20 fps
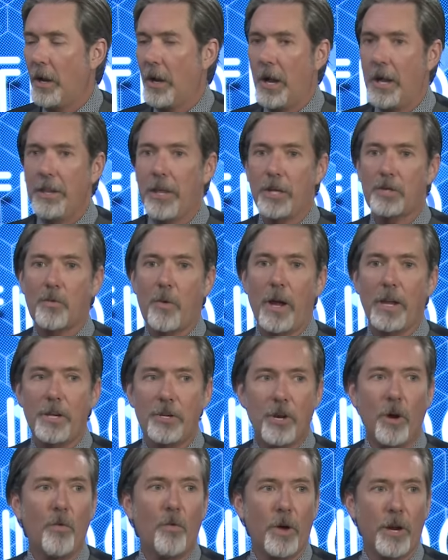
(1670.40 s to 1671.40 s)
And that's why you
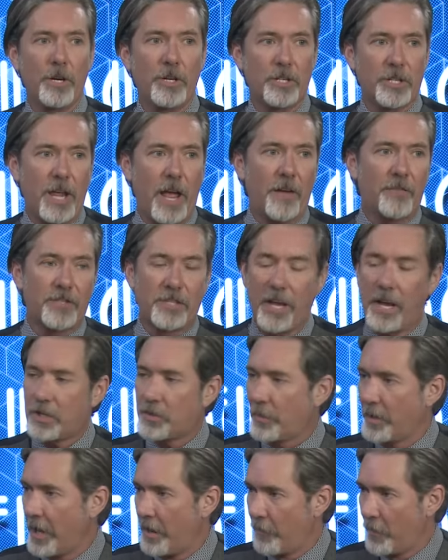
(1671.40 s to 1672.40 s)
don't want to just have sex
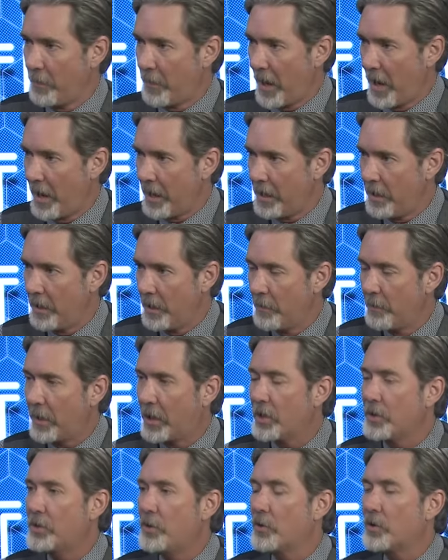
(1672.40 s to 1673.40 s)
with everybody,
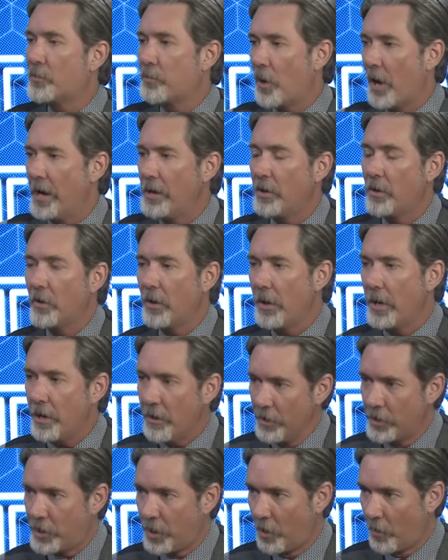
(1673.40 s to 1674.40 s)
because you're spreading your
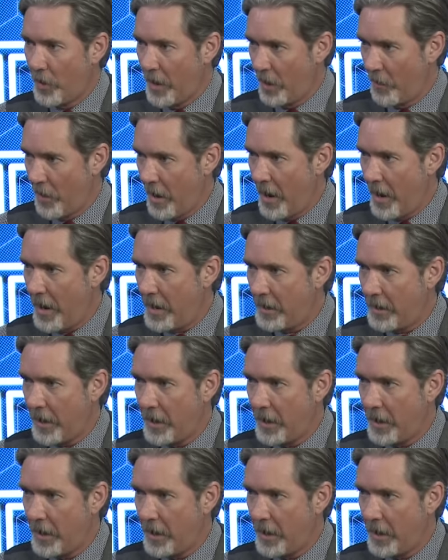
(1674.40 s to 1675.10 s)
energy around, right?